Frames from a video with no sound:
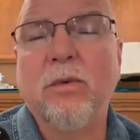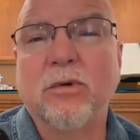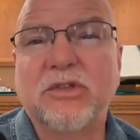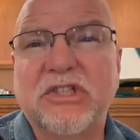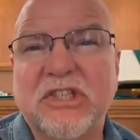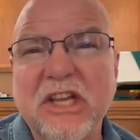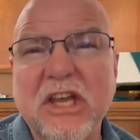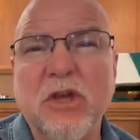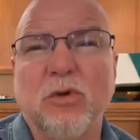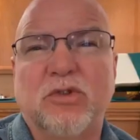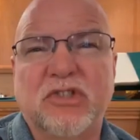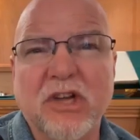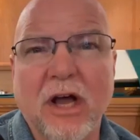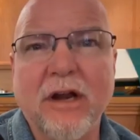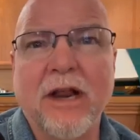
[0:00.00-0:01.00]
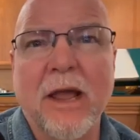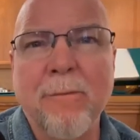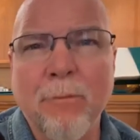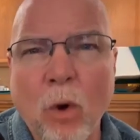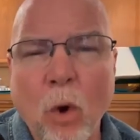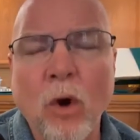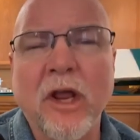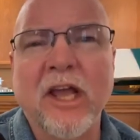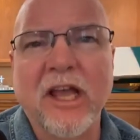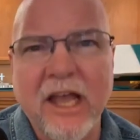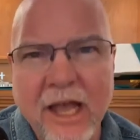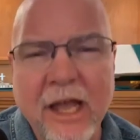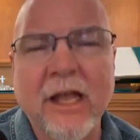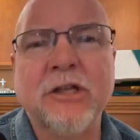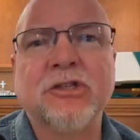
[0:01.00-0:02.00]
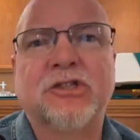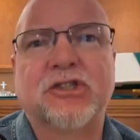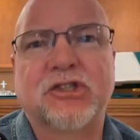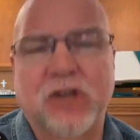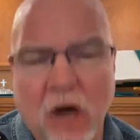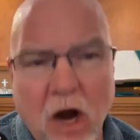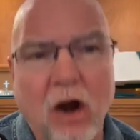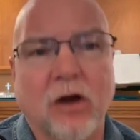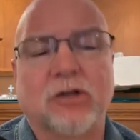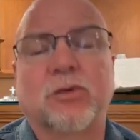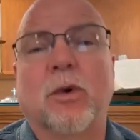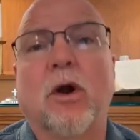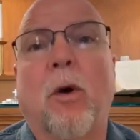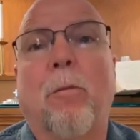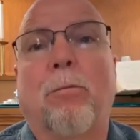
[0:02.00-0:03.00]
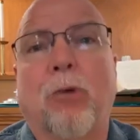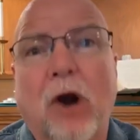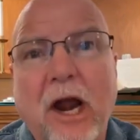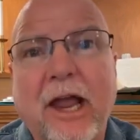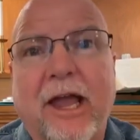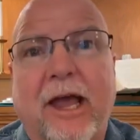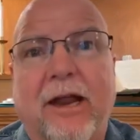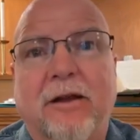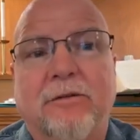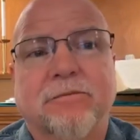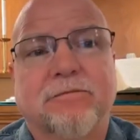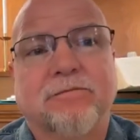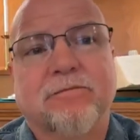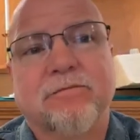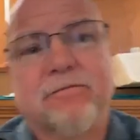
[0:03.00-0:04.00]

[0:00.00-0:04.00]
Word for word: We will see you Sunday morning in church. We're going to bring it.